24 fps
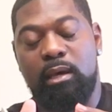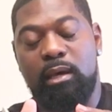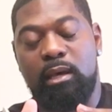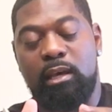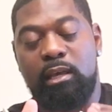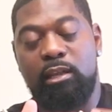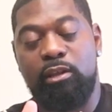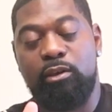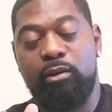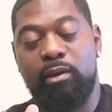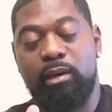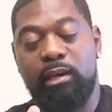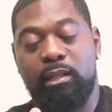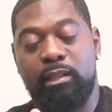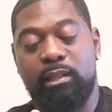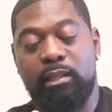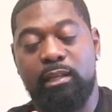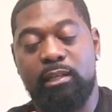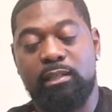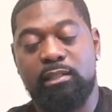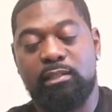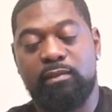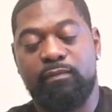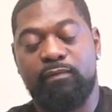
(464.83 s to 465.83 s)
And you can get
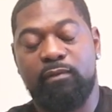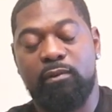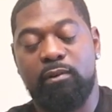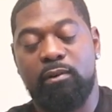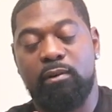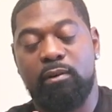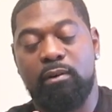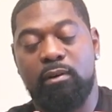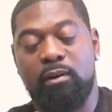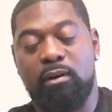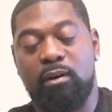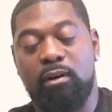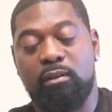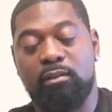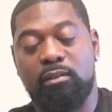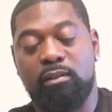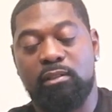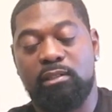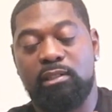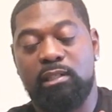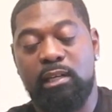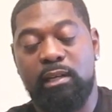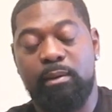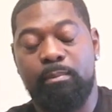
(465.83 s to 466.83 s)
this for under
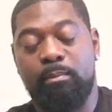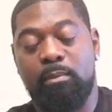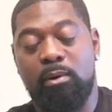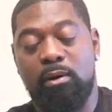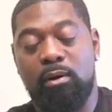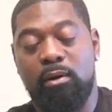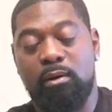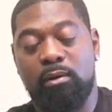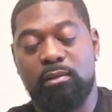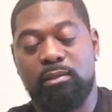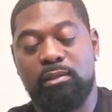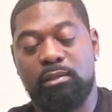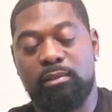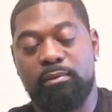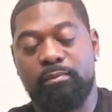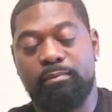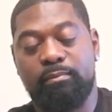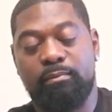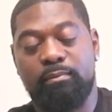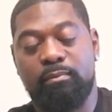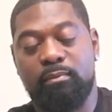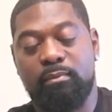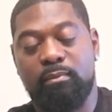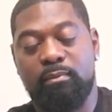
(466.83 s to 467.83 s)
10 bucks
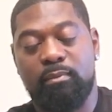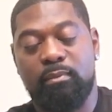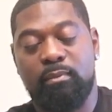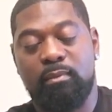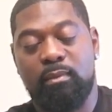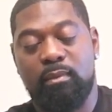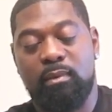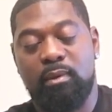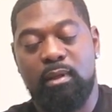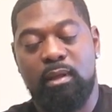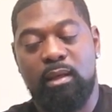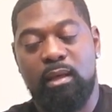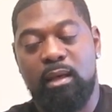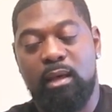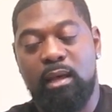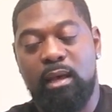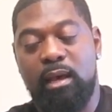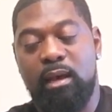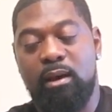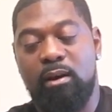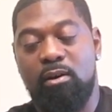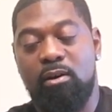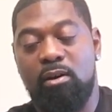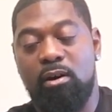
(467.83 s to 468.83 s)

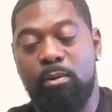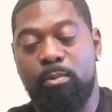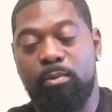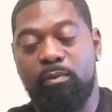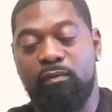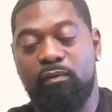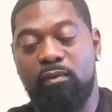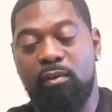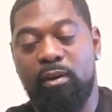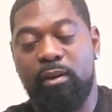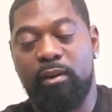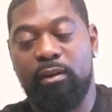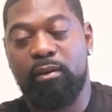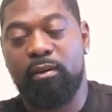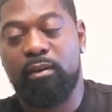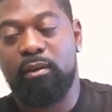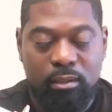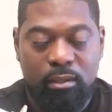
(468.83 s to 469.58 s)
at Harbor Freight.